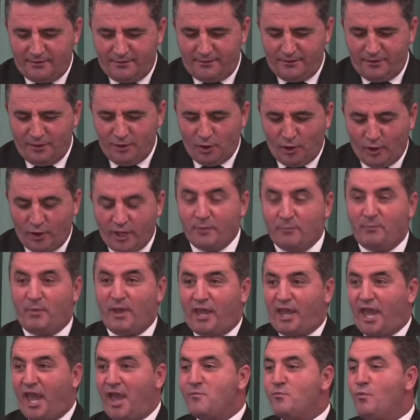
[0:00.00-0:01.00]
he
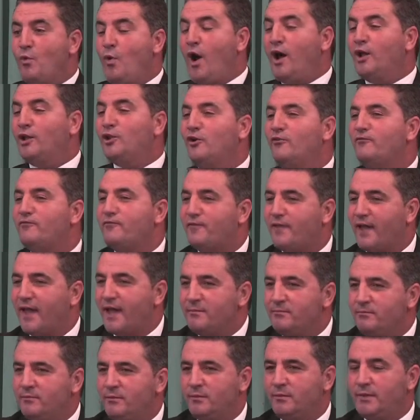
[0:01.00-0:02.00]
became one of
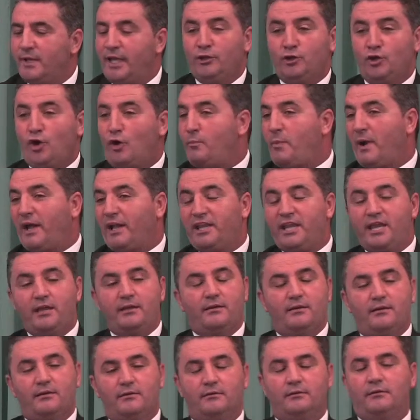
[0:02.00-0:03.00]
them, and nobody
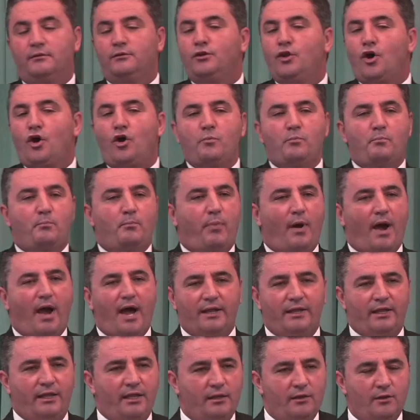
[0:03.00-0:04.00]

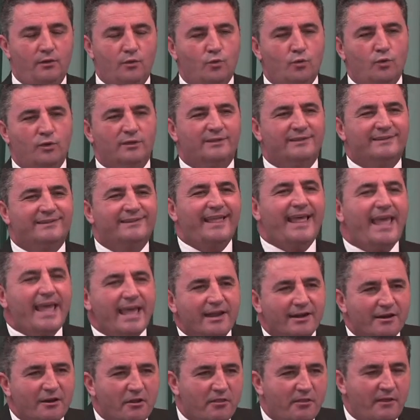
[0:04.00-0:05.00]
would
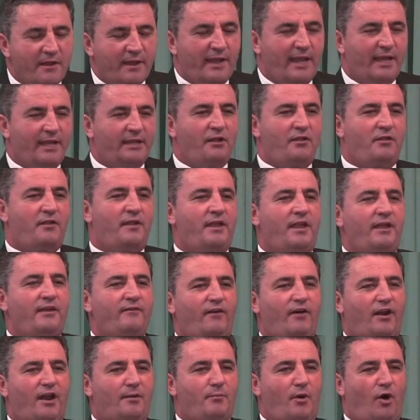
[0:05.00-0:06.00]
dare think anything
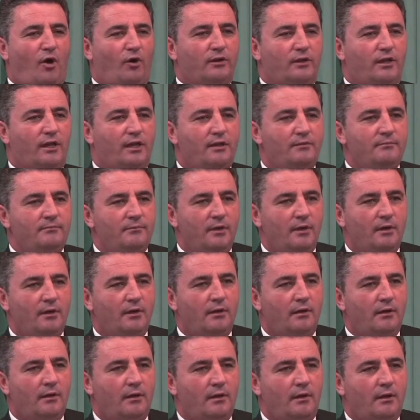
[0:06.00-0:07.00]
evil about him.
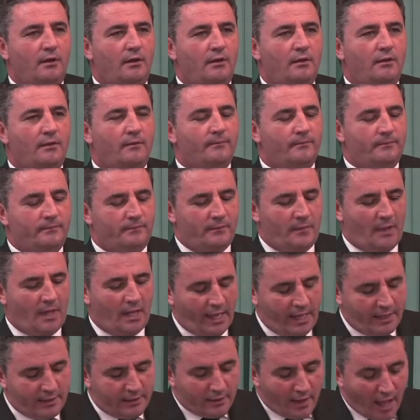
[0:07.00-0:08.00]

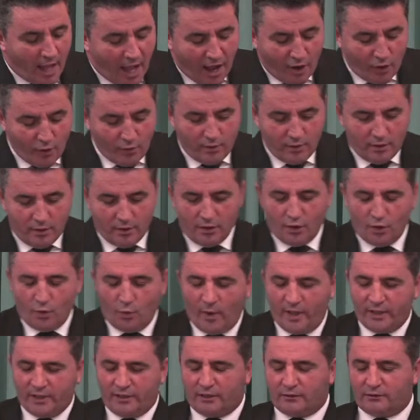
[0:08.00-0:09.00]
And now,
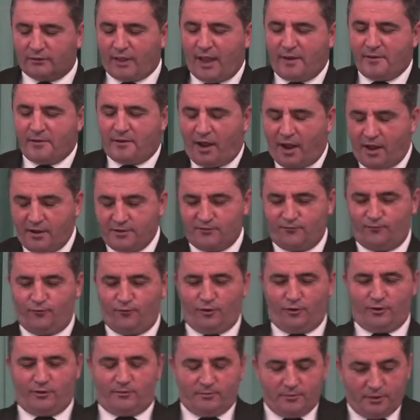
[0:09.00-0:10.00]
when the time comes
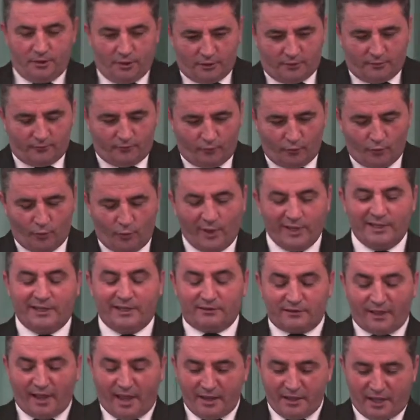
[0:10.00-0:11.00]
when the
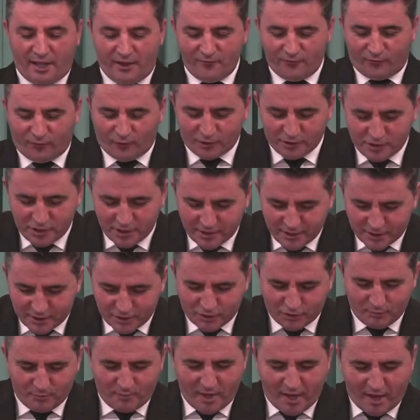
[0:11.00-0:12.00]
time came for Jesus
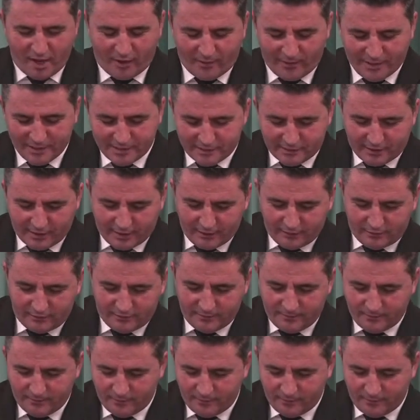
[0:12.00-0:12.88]
to be arrested,